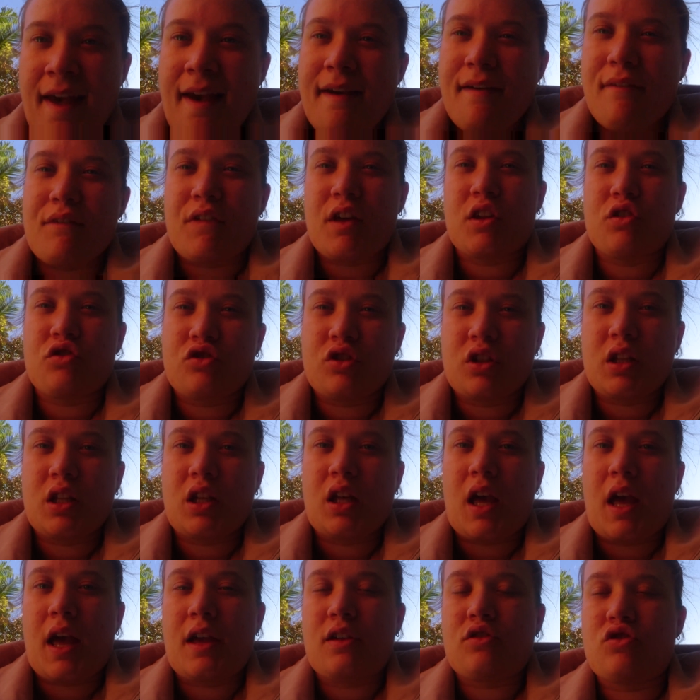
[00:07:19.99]
Eventually
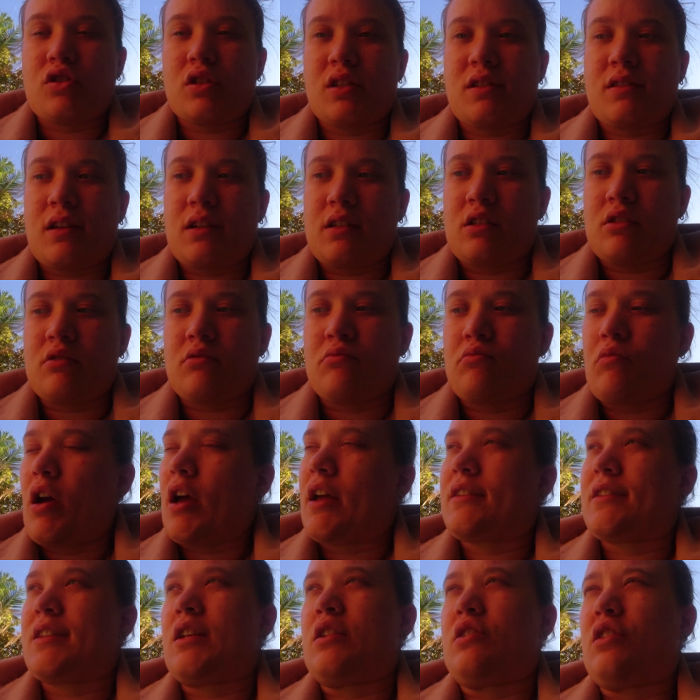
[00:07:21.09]
I just said to him, I
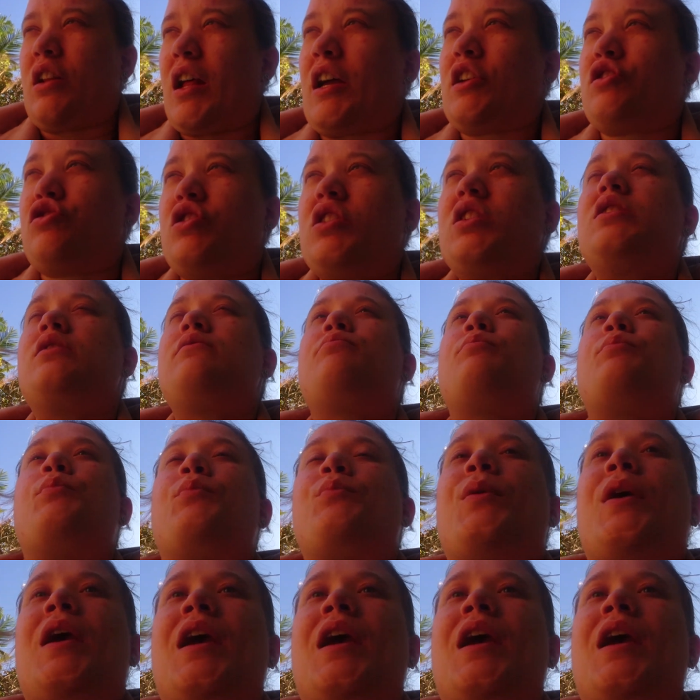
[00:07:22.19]
said, like, just